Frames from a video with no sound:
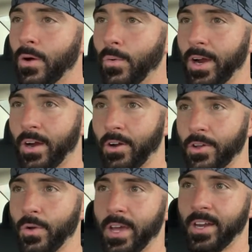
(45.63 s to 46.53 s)
where
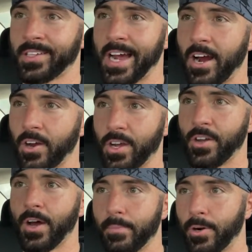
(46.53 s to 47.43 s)
you hit a target
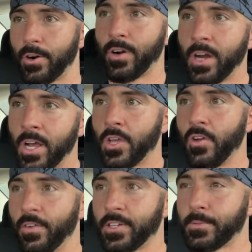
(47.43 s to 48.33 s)
number.
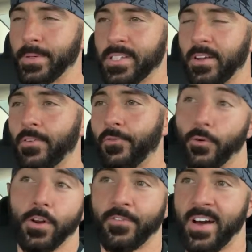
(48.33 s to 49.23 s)
You have a specific, you have
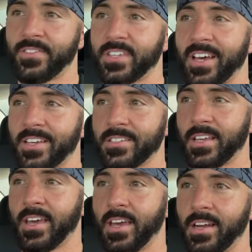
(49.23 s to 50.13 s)
45 seconds
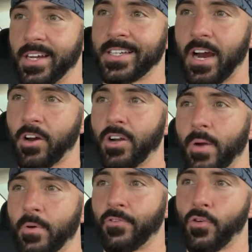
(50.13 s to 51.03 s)
to hit a target
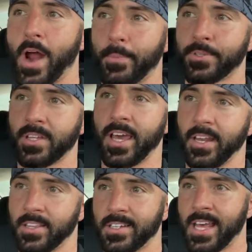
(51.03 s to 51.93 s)
number of reps
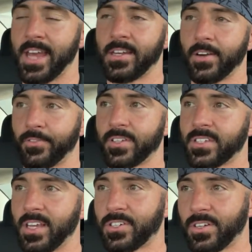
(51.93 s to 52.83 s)
at the 10 different
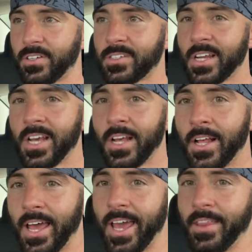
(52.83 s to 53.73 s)
stations,
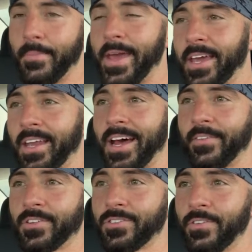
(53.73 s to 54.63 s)
and they make it
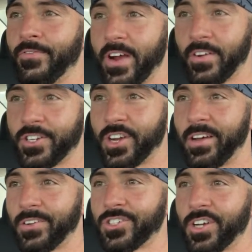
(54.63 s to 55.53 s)
obviously very
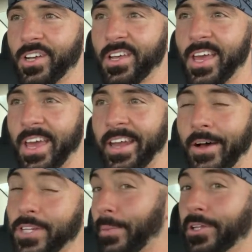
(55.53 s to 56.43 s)
challenging. And
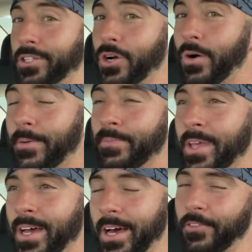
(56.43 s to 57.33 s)
I was able to do
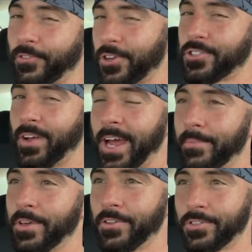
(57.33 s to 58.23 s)
them on the first
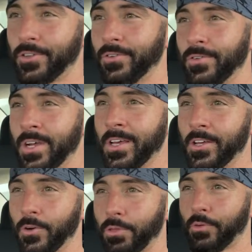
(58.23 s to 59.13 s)
lap. The other two,
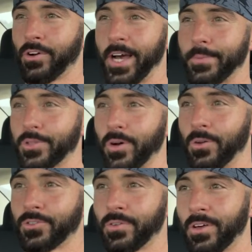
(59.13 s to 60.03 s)
you do 3 laps
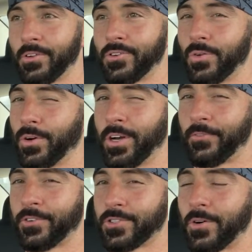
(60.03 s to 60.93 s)
total, so the other two were a
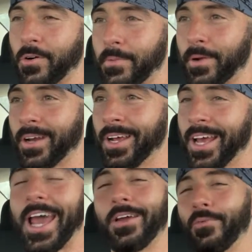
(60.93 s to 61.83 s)
different story. But
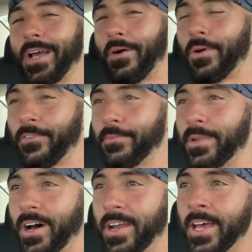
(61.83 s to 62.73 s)
hey, we got one of
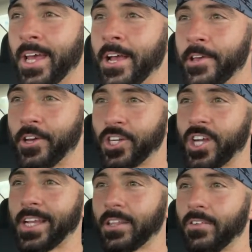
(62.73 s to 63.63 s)
them done. You can
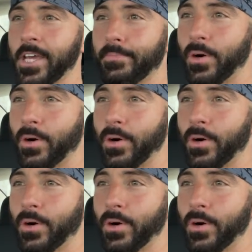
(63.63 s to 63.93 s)
check the link